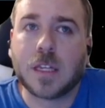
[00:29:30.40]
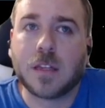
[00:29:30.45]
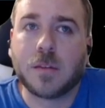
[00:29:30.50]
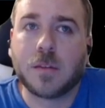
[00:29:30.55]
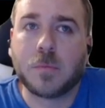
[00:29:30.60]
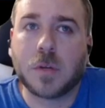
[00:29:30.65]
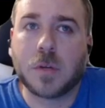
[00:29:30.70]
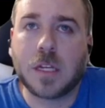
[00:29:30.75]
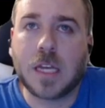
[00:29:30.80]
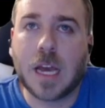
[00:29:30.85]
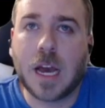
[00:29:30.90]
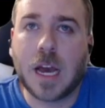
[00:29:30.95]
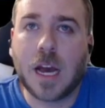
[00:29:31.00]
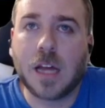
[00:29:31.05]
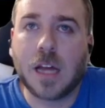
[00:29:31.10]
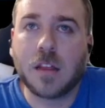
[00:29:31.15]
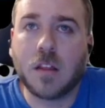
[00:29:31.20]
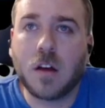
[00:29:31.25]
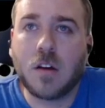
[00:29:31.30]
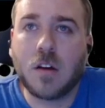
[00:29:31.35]
But yeah, I
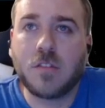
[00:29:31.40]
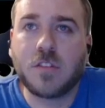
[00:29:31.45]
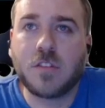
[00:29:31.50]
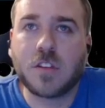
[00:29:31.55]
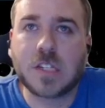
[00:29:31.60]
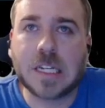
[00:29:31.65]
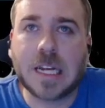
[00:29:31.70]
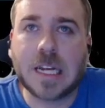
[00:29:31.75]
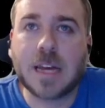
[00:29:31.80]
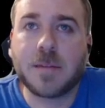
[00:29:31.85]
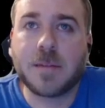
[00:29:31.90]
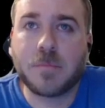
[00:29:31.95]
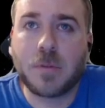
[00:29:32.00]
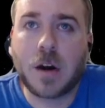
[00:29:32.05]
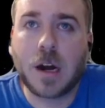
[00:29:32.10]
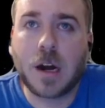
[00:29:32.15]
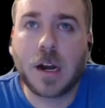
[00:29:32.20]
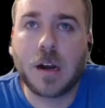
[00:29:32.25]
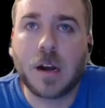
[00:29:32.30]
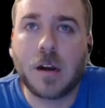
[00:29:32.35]
love using
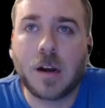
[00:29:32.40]
Empire